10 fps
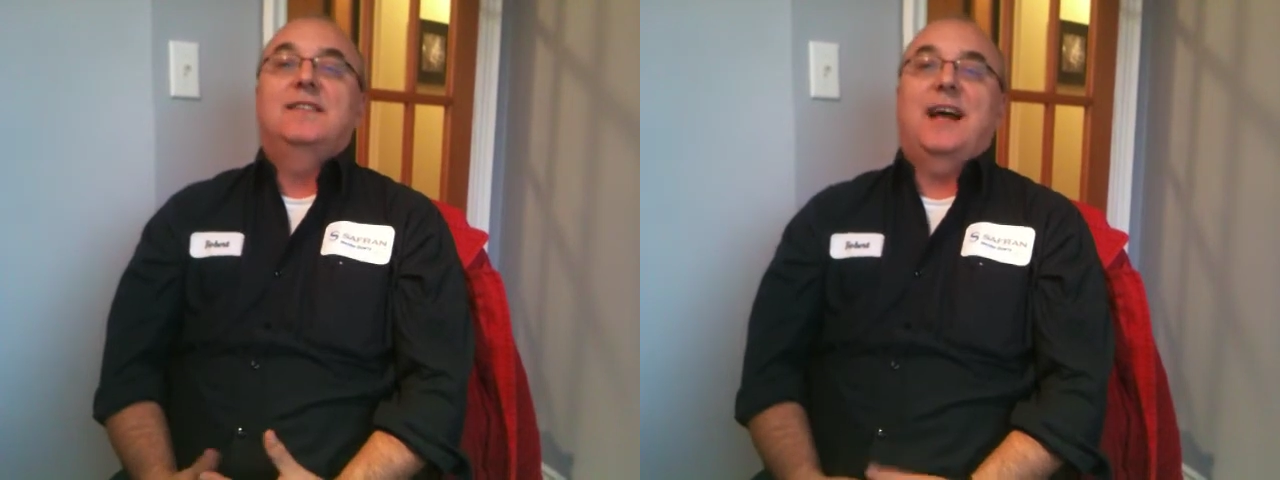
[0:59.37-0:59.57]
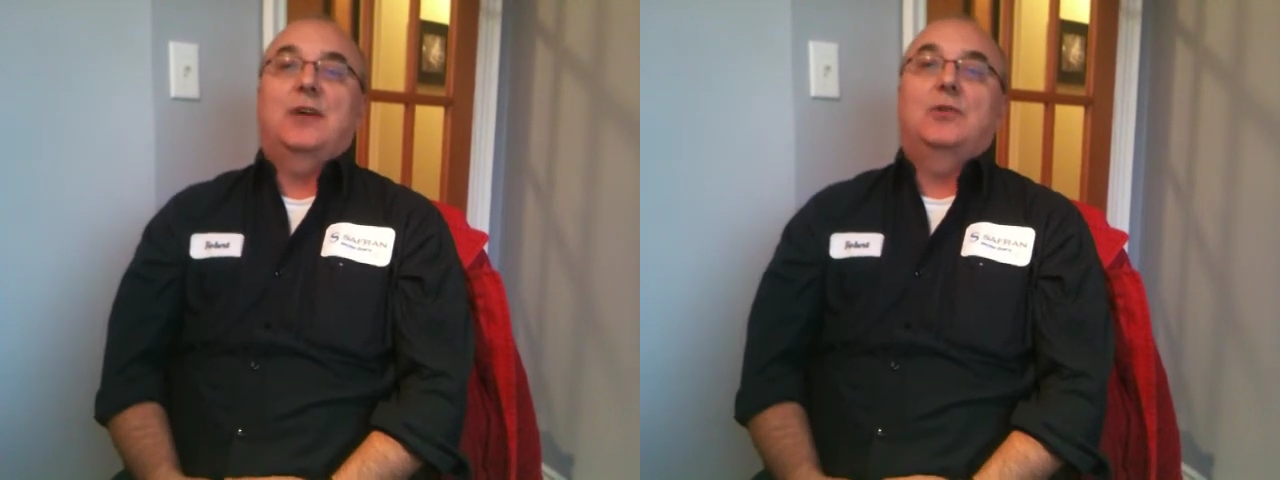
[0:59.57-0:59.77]

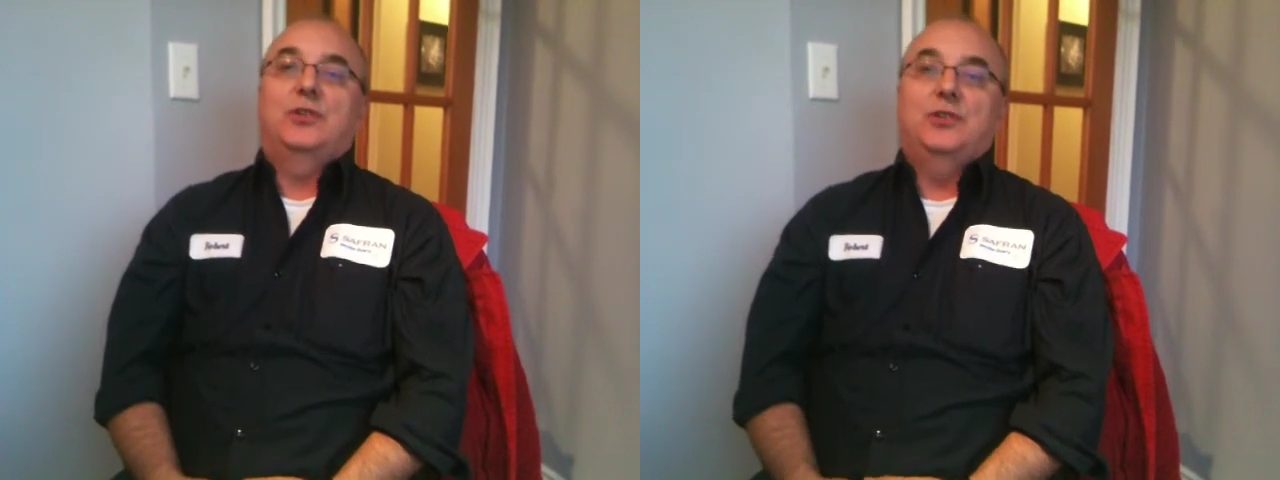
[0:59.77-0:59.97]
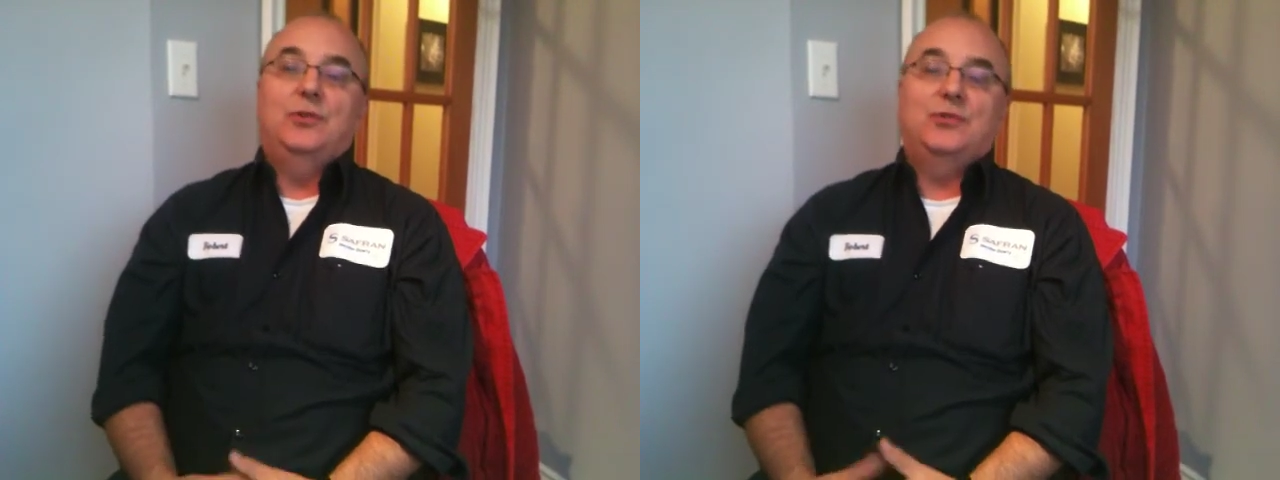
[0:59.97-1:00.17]

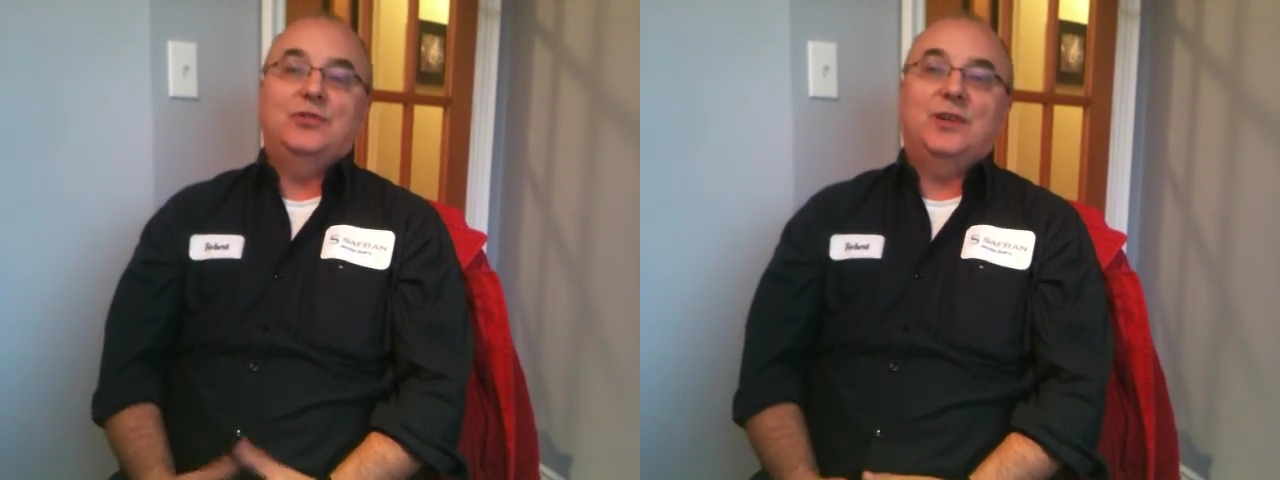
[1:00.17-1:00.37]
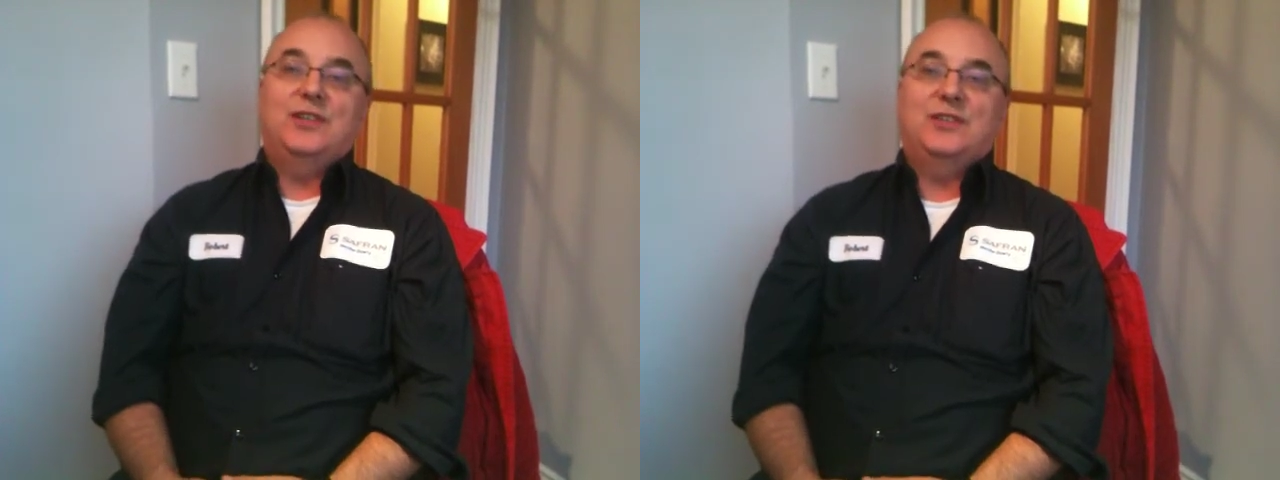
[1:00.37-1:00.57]
tackle the new
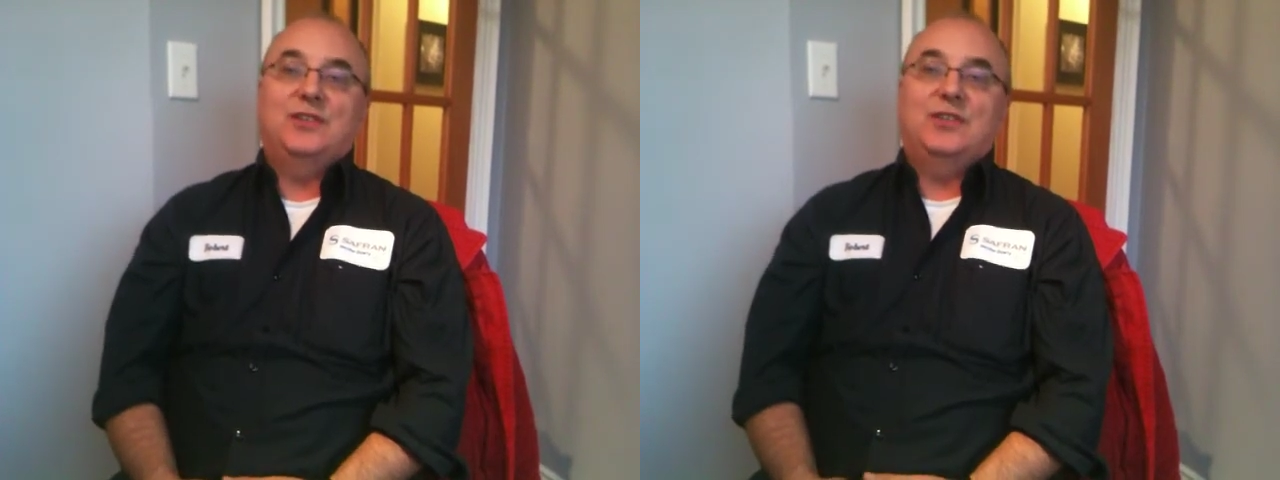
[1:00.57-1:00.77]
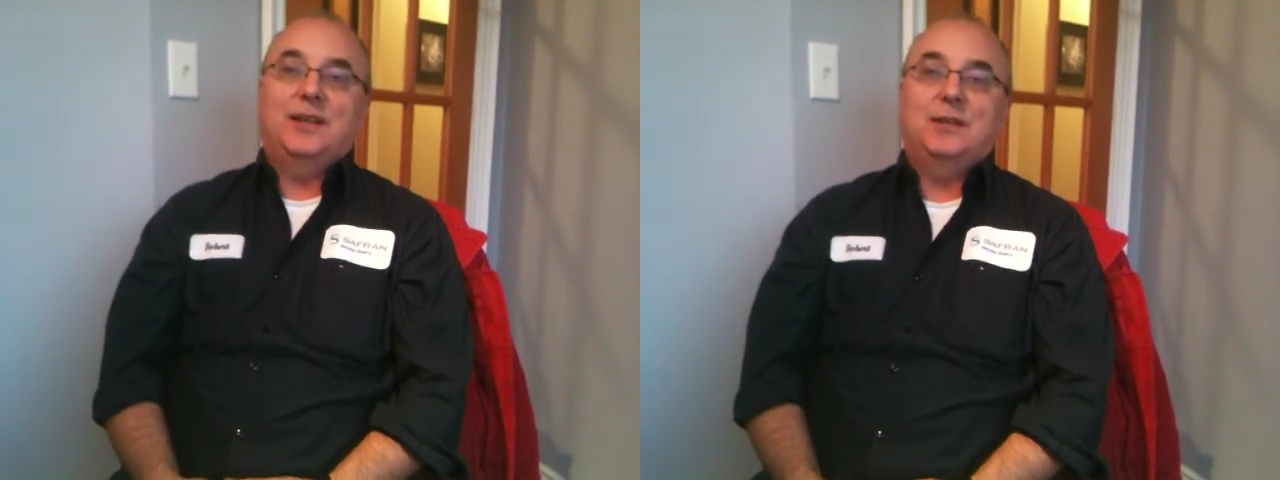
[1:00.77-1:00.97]

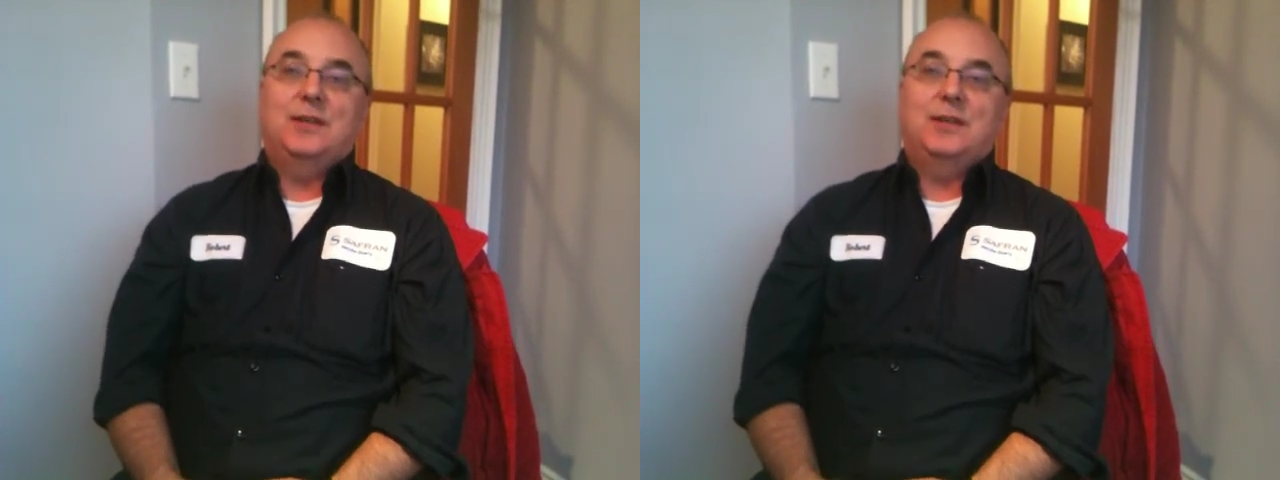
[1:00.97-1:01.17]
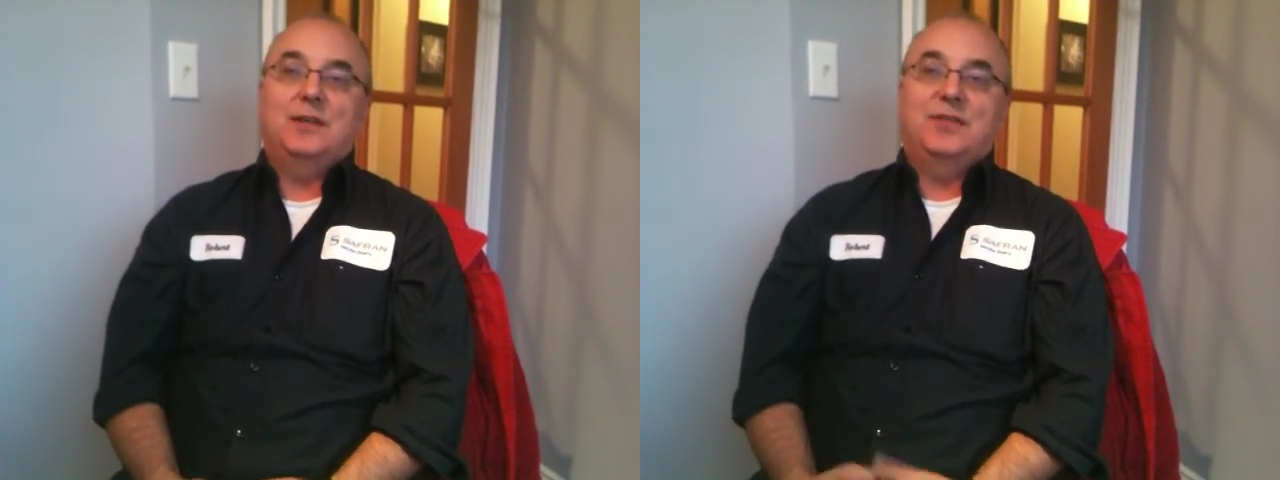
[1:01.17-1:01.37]
stresses
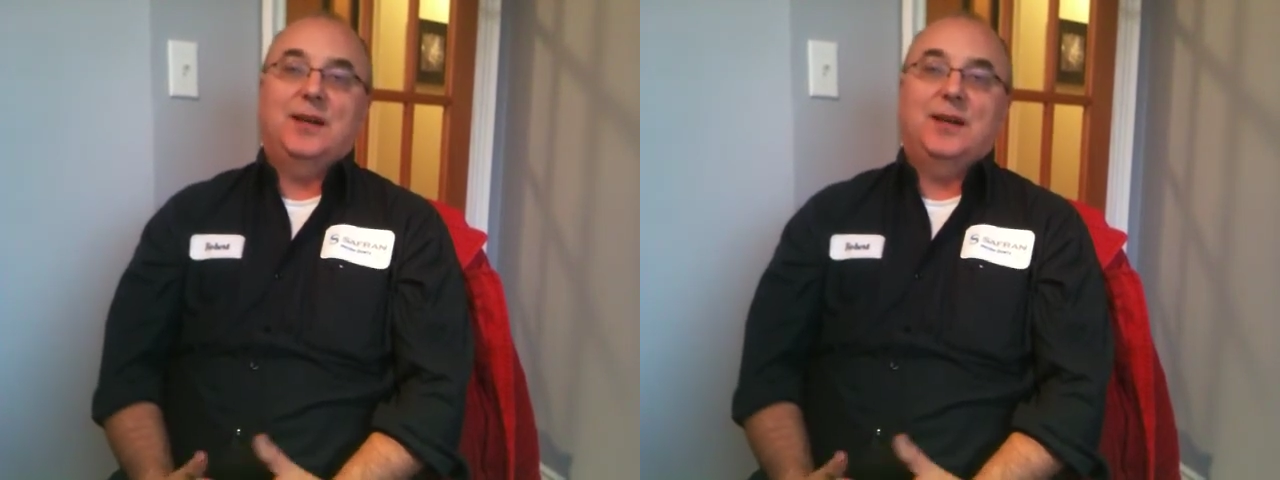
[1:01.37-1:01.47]
that the